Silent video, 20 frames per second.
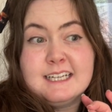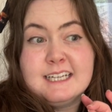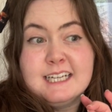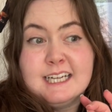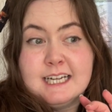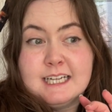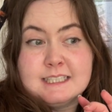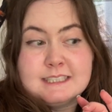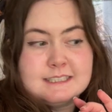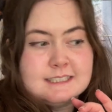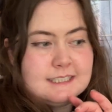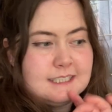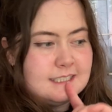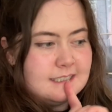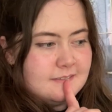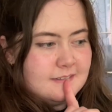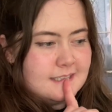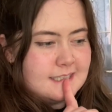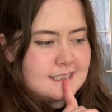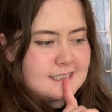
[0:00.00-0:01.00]

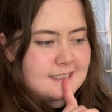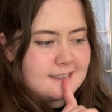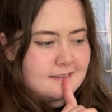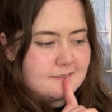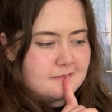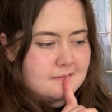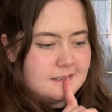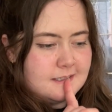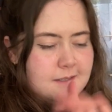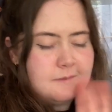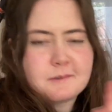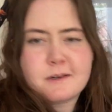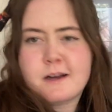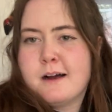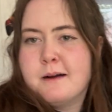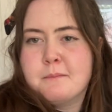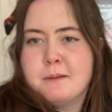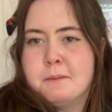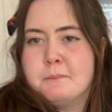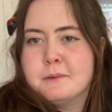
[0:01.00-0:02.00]
I think there's another one, I
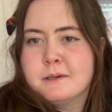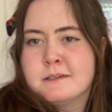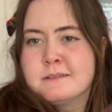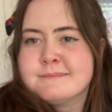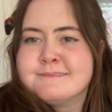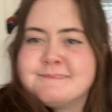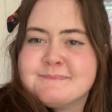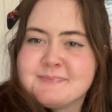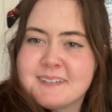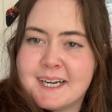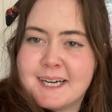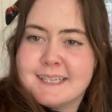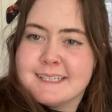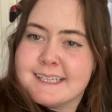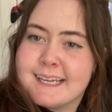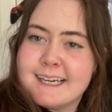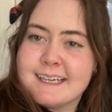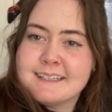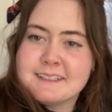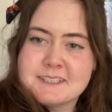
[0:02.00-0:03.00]
can't remember, but
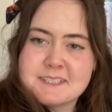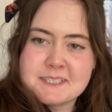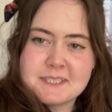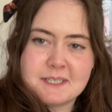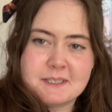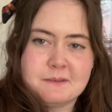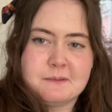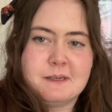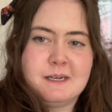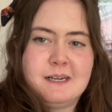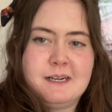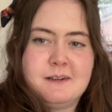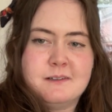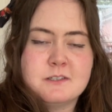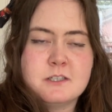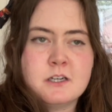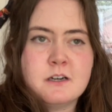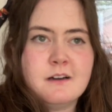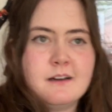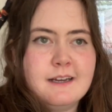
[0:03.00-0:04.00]
yeah, so I'll
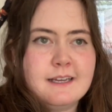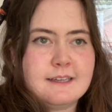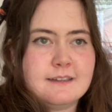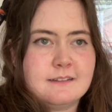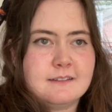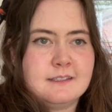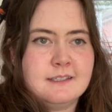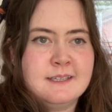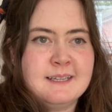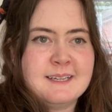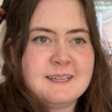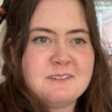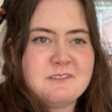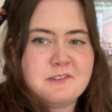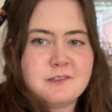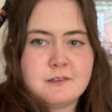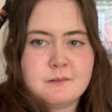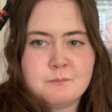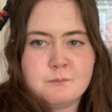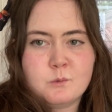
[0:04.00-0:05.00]
try and
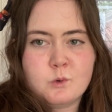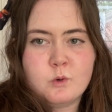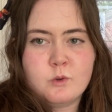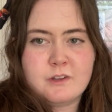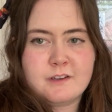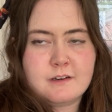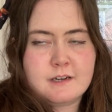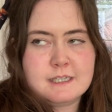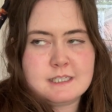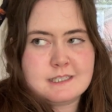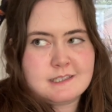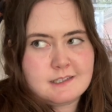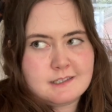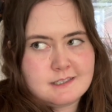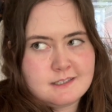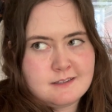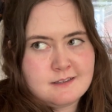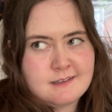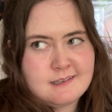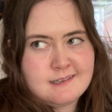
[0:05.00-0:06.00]
film more than I
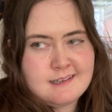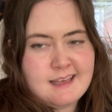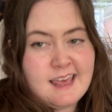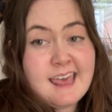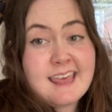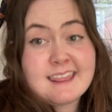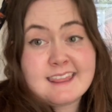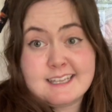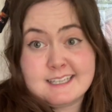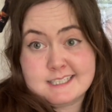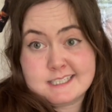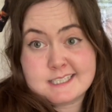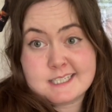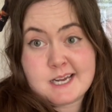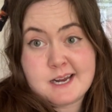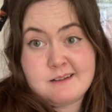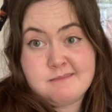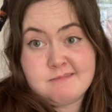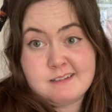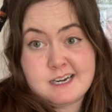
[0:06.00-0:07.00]
did this
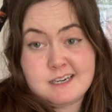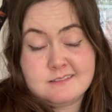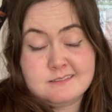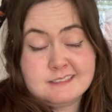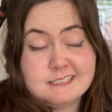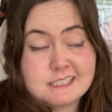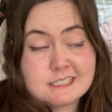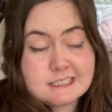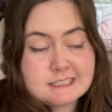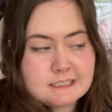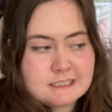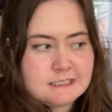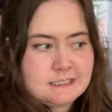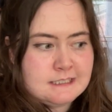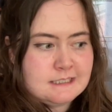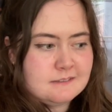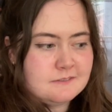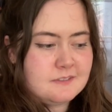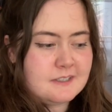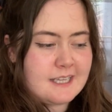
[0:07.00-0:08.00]
time around
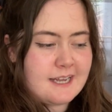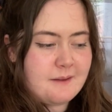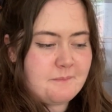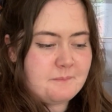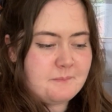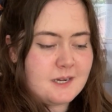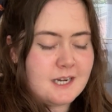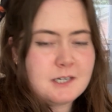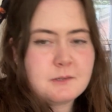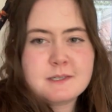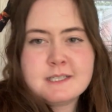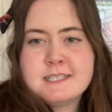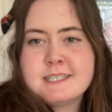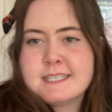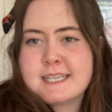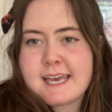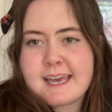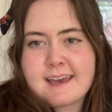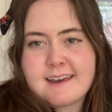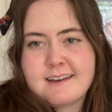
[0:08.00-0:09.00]
for them. I always
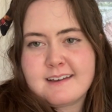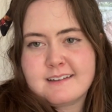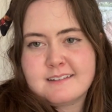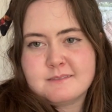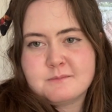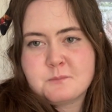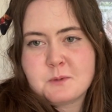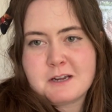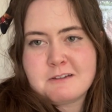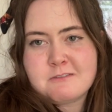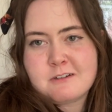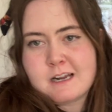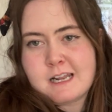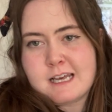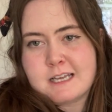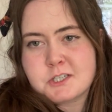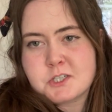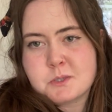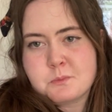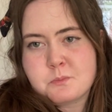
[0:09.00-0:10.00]
say it, and whether I'll
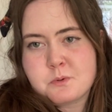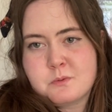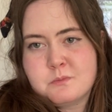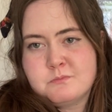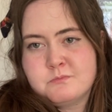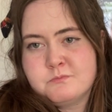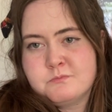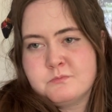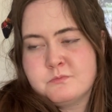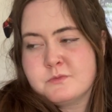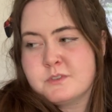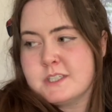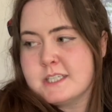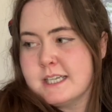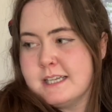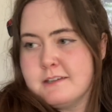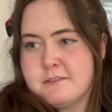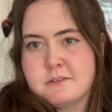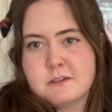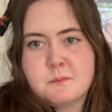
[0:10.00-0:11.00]
actually
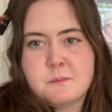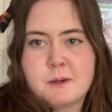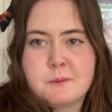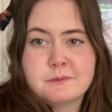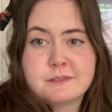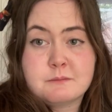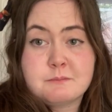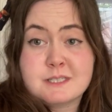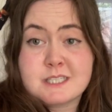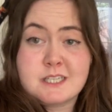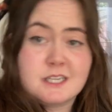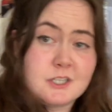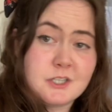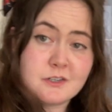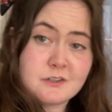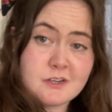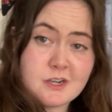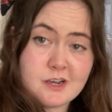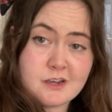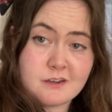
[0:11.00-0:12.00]
deliver on my promise, I
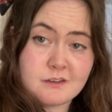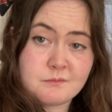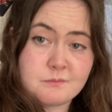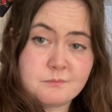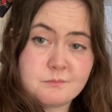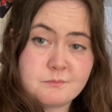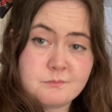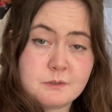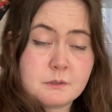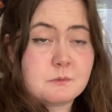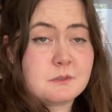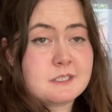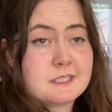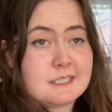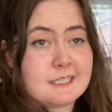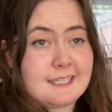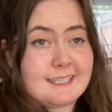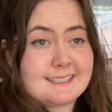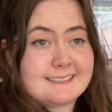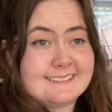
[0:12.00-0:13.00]
don't know, but we'll
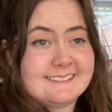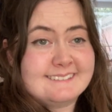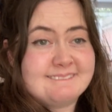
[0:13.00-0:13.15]
see.